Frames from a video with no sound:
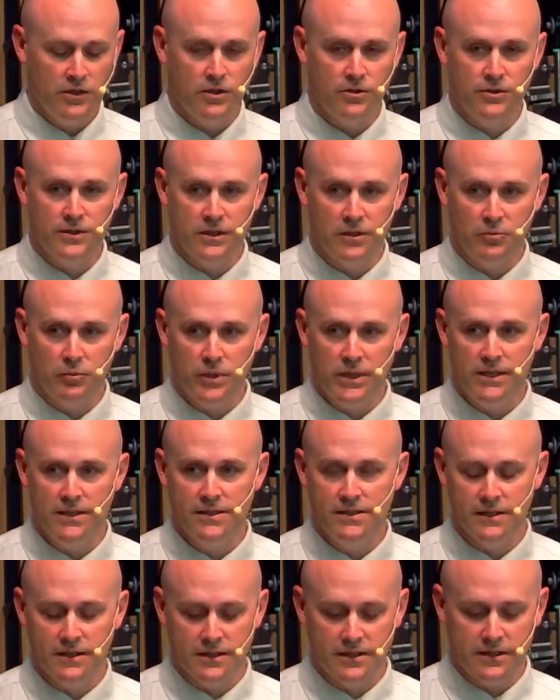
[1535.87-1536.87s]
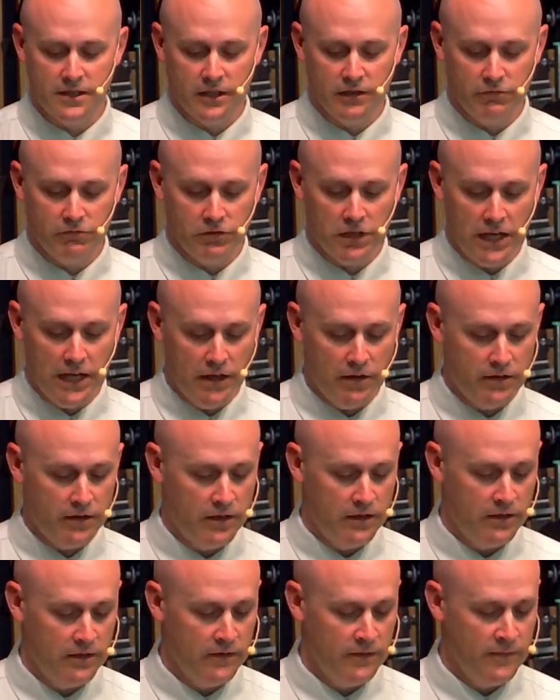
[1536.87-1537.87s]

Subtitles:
choosing peace instead of wrath,